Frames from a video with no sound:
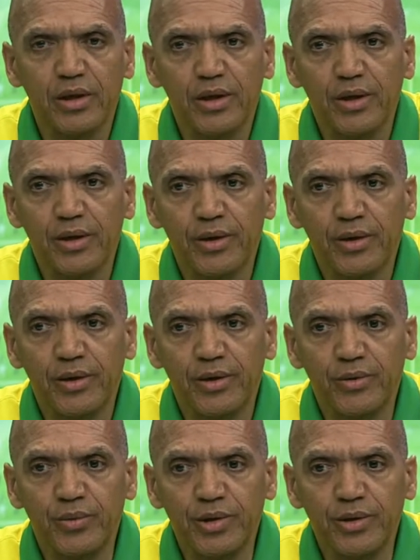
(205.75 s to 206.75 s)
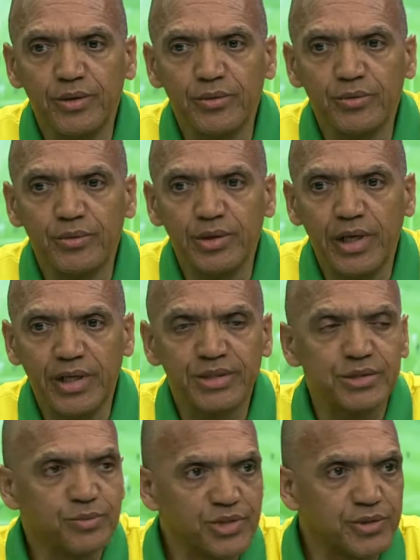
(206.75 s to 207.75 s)
uh, we, we add
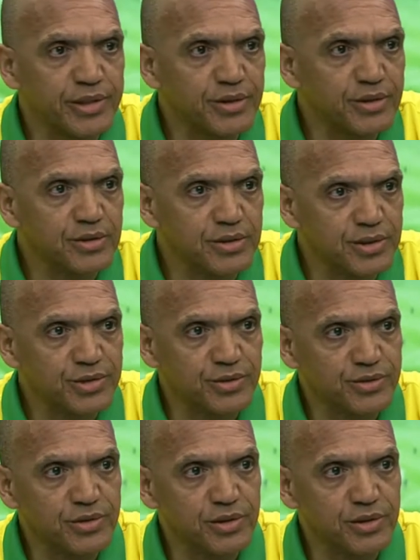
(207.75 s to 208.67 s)
some strength and additional,